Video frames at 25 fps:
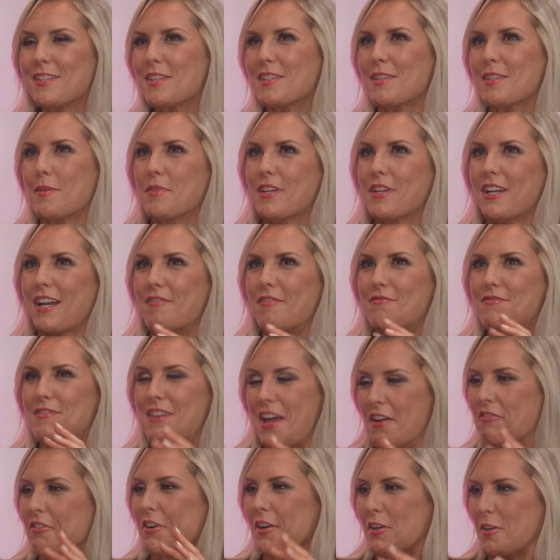is something I've
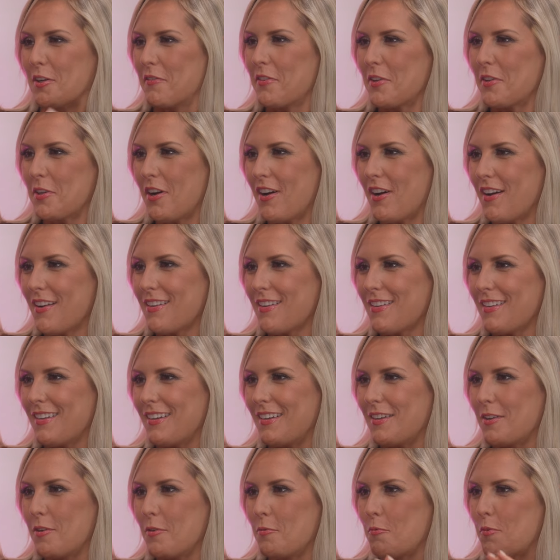never interviewed on,
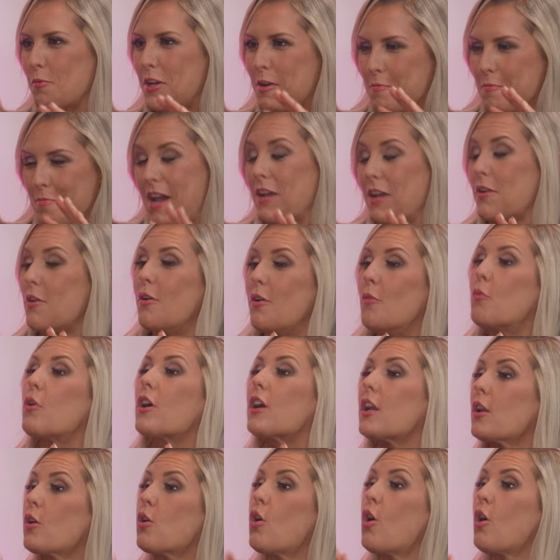we're
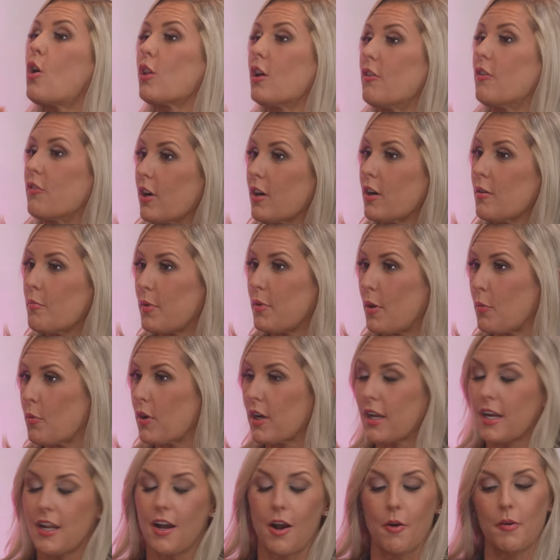going to go all over, but
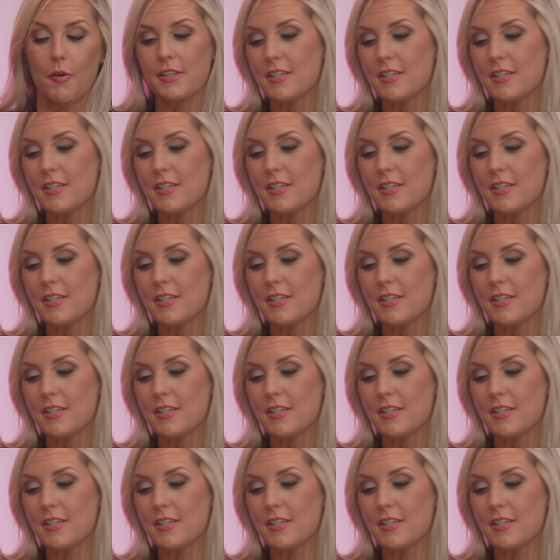we're going to always